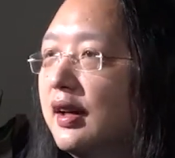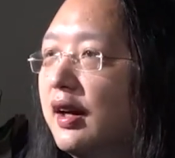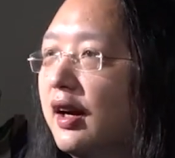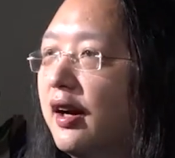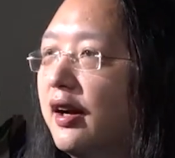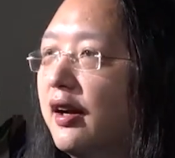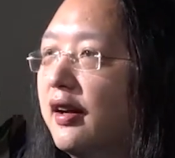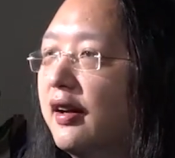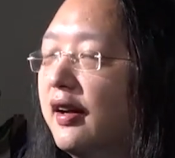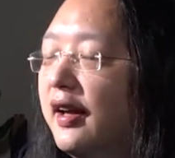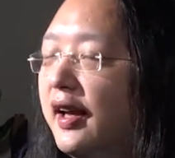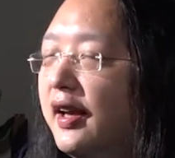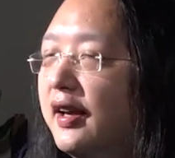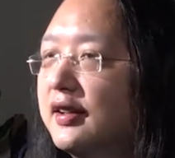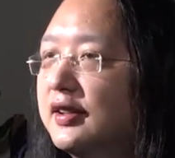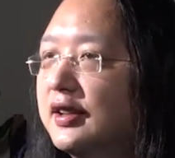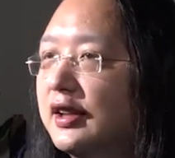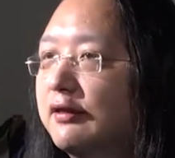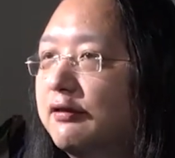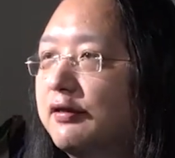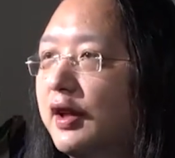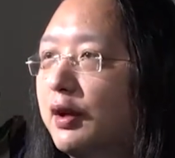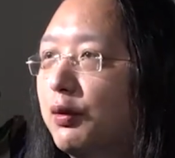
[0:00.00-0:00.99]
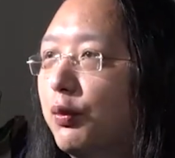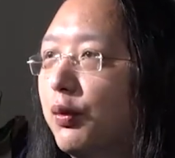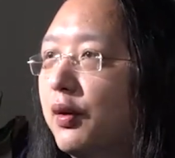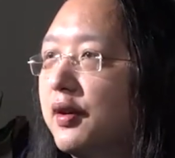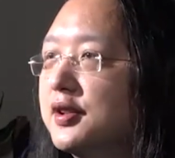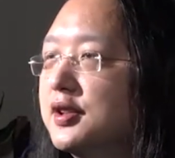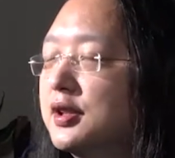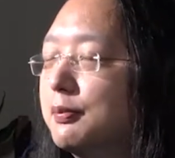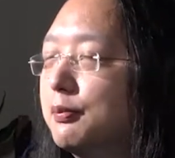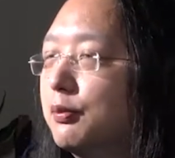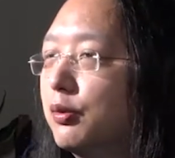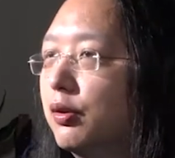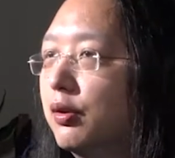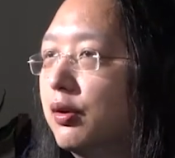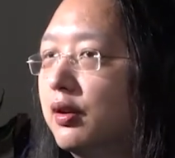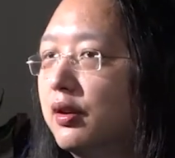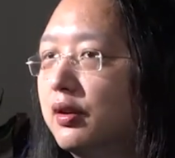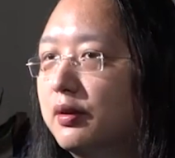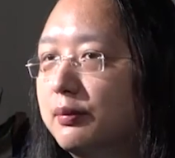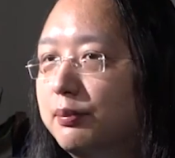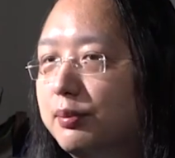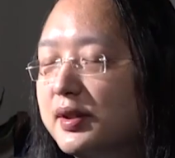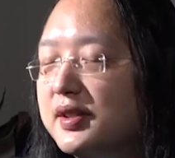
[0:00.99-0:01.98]
Uh, and if they want
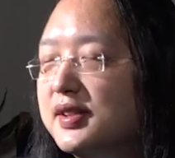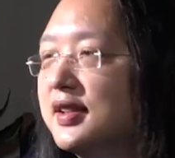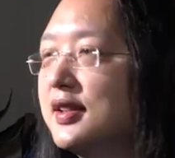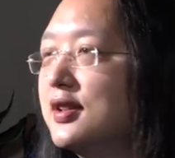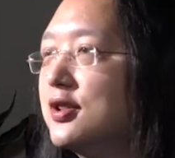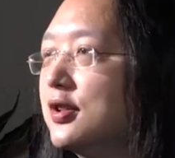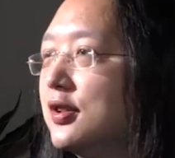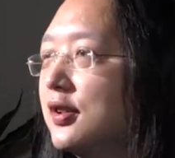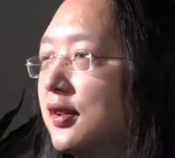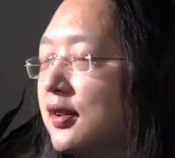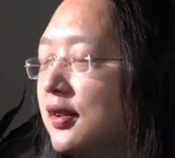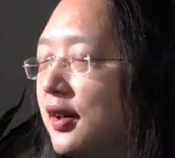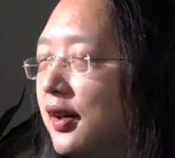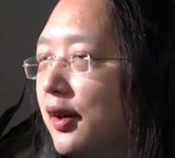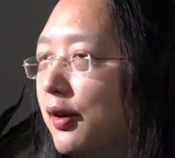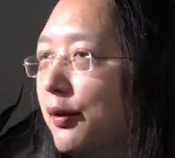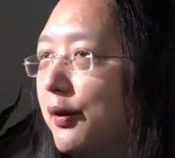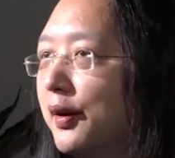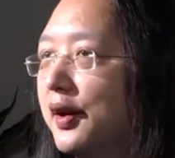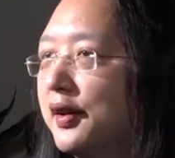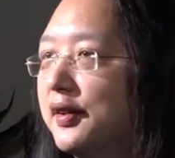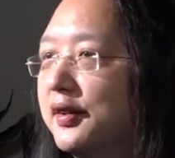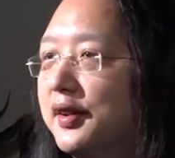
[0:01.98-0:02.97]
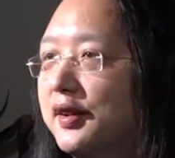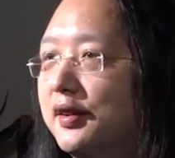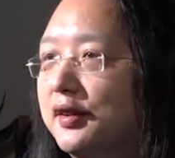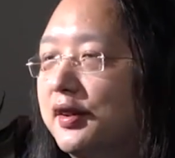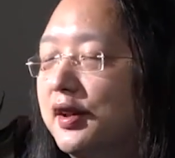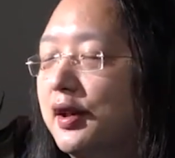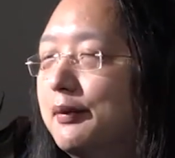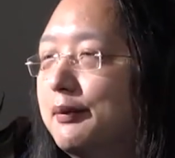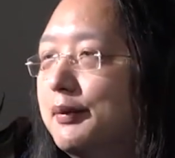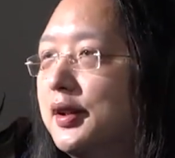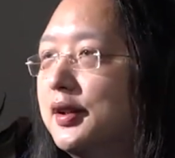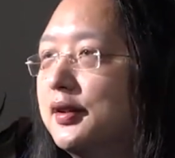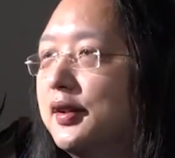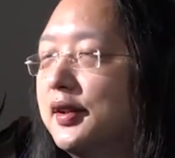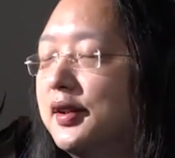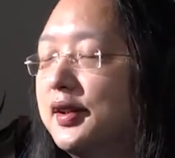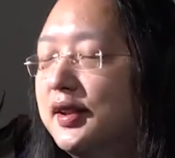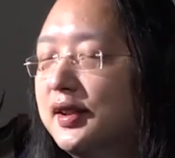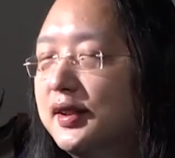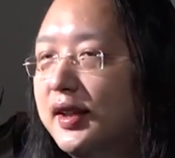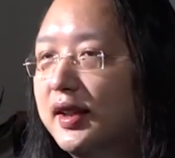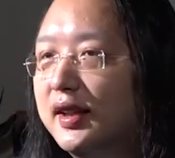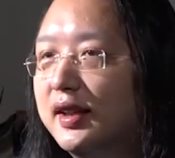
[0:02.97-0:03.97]
more precision around their
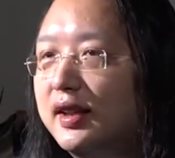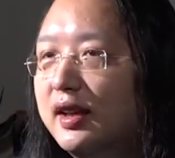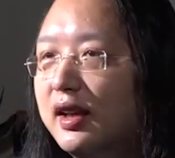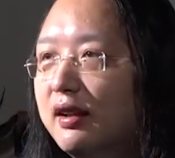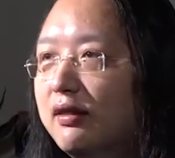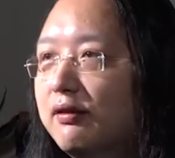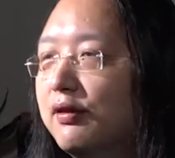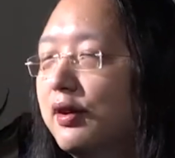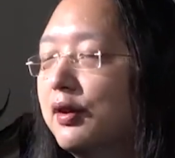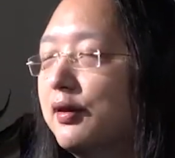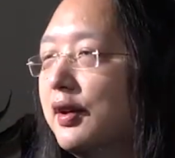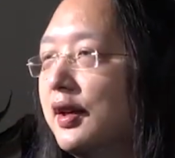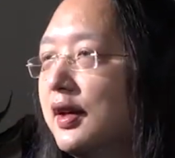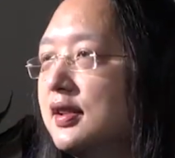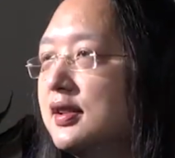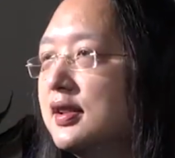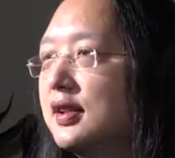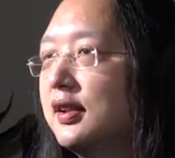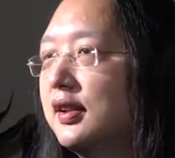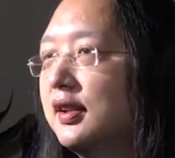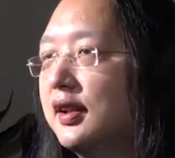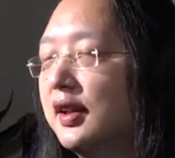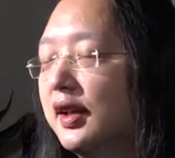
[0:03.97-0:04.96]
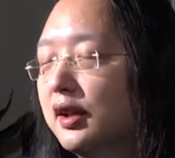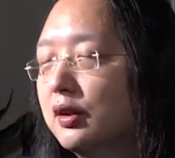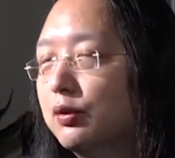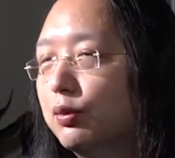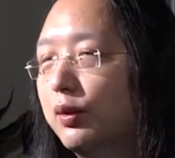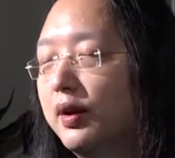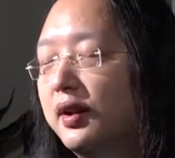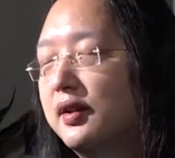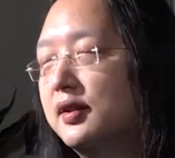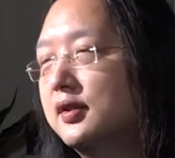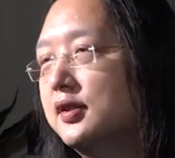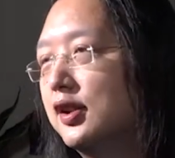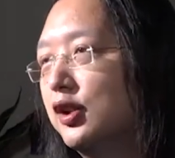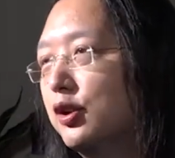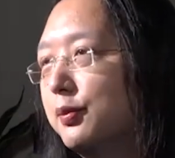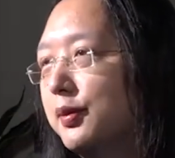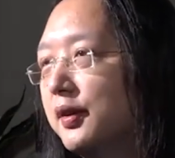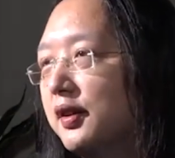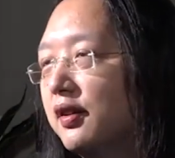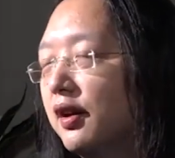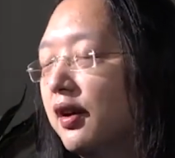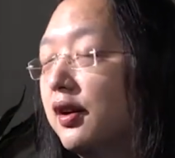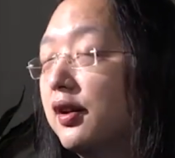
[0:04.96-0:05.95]
community, they can very easily get one. It's
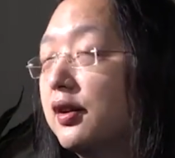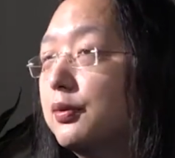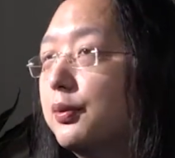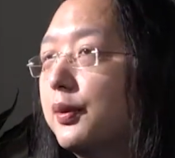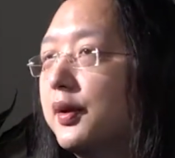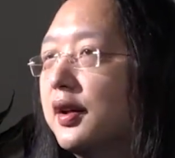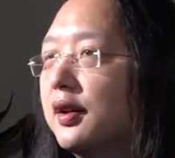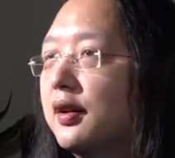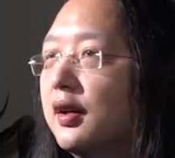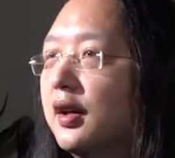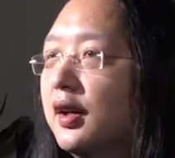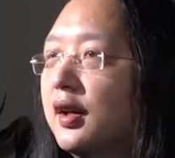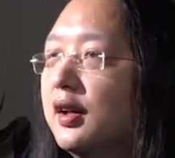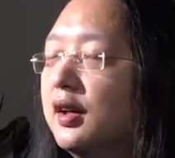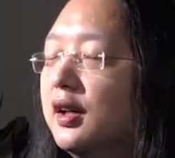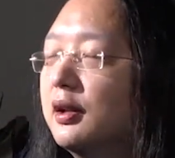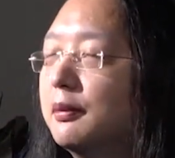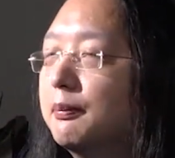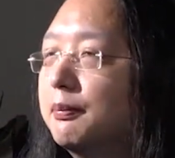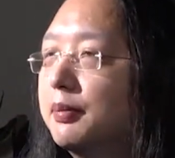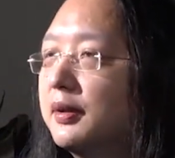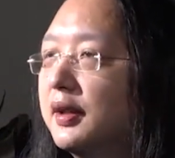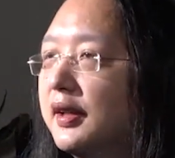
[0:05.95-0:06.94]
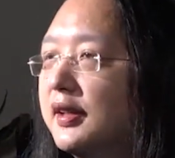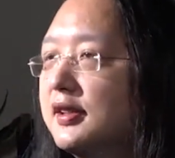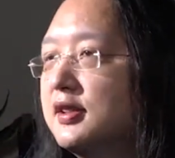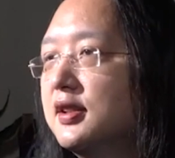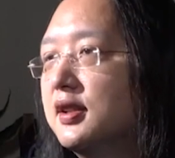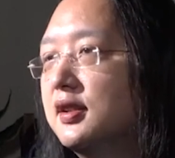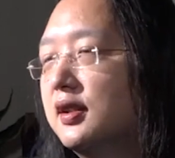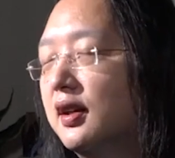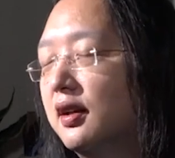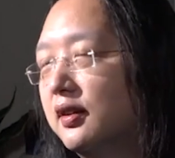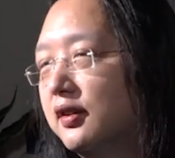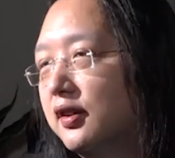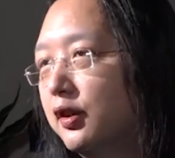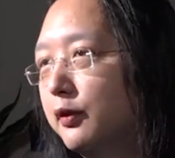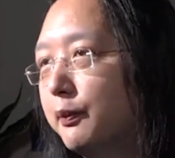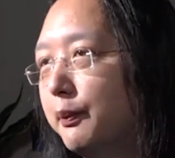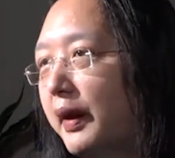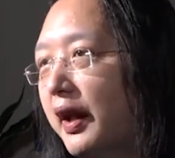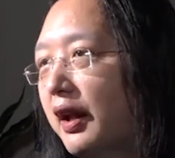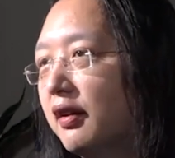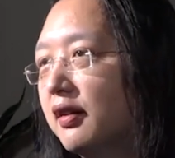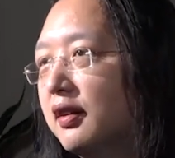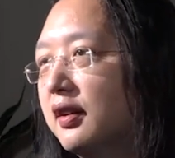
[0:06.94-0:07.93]
open hardware and place it on their
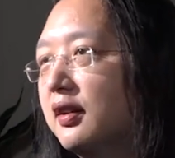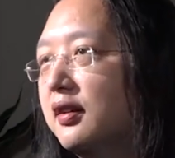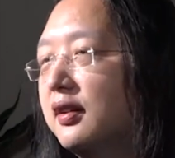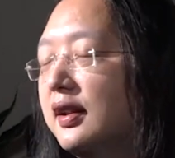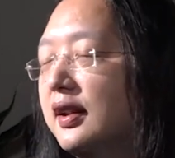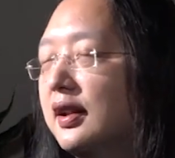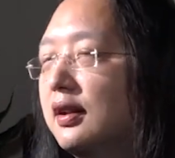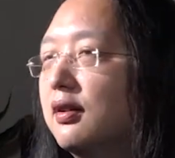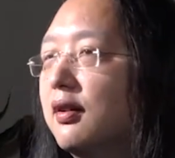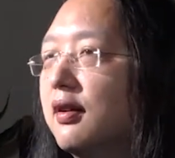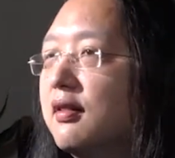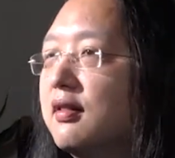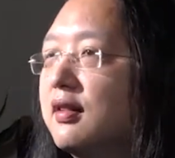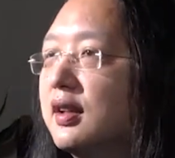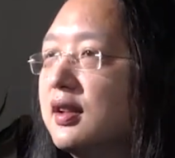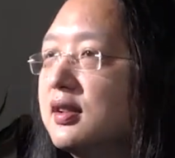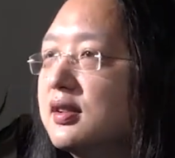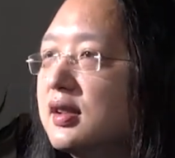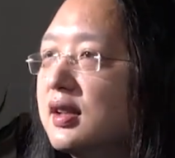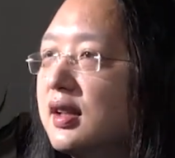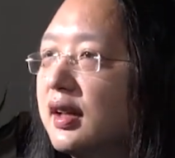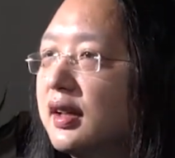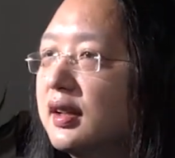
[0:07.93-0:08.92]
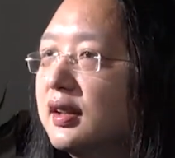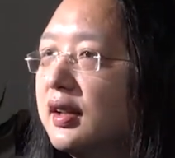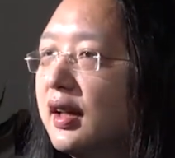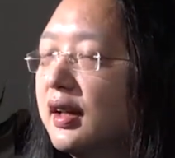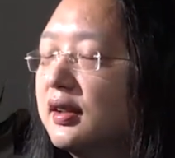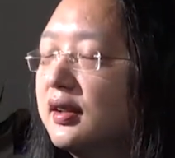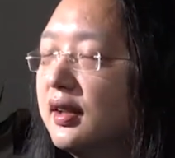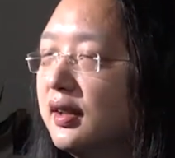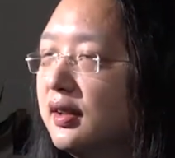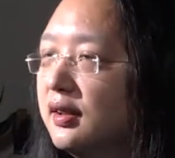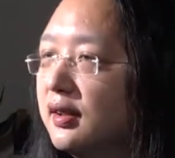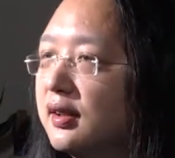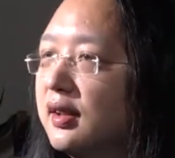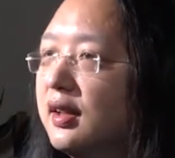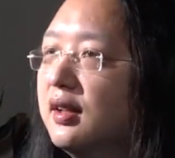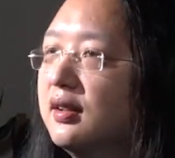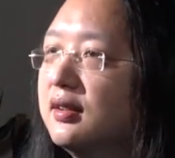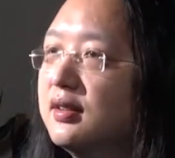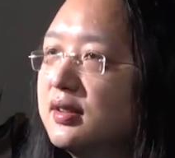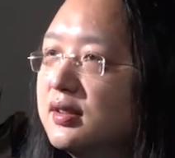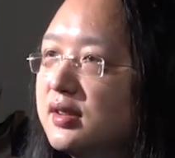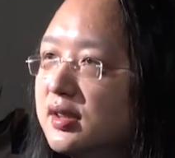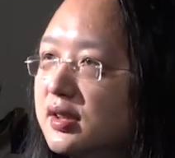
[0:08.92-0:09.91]
balcony or things like that. And
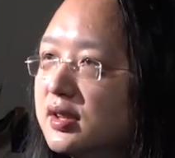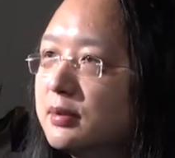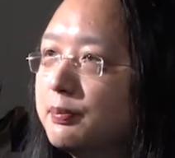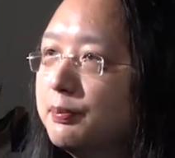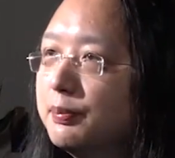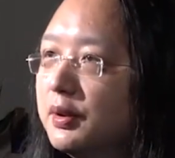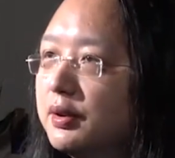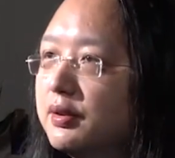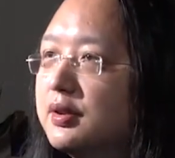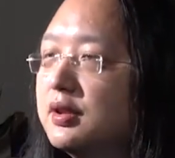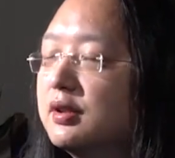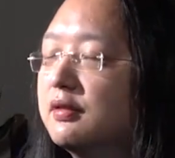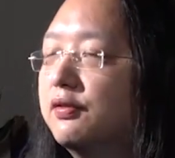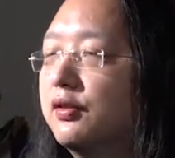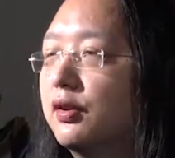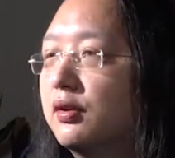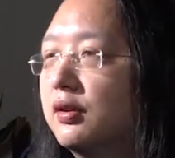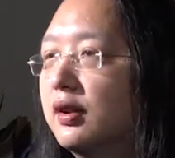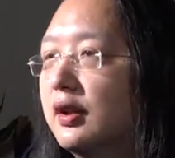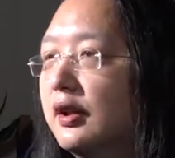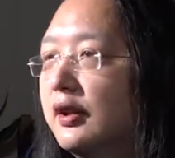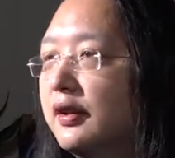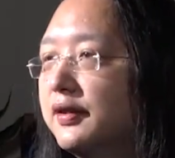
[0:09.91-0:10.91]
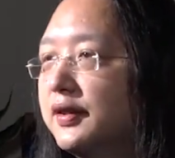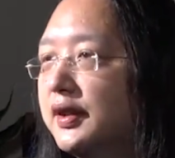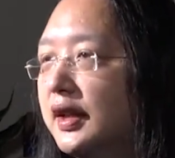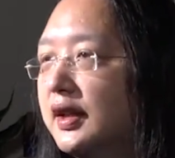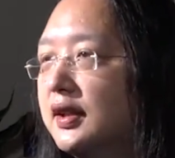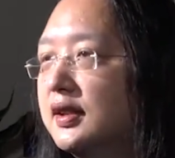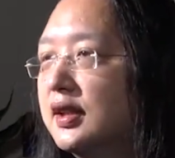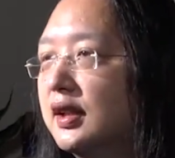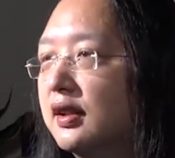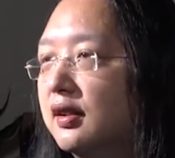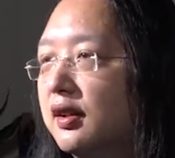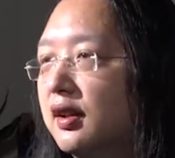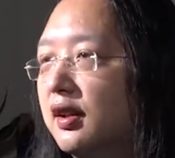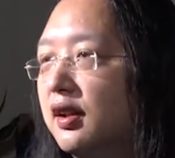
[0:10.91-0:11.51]
again, this is beautiful data